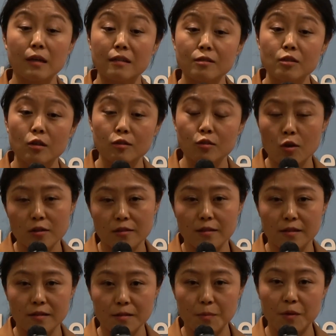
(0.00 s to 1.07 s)
consult
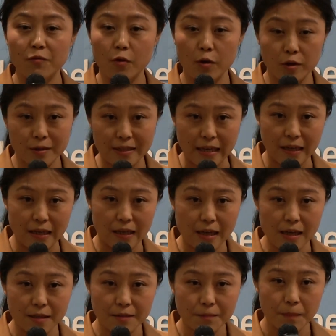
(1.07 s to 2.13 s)
doctors before you're taking
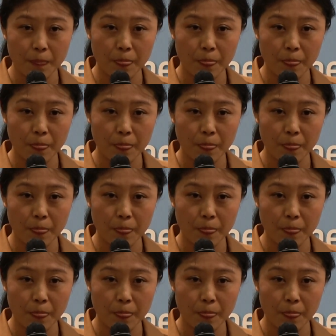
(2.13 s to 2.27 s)
it,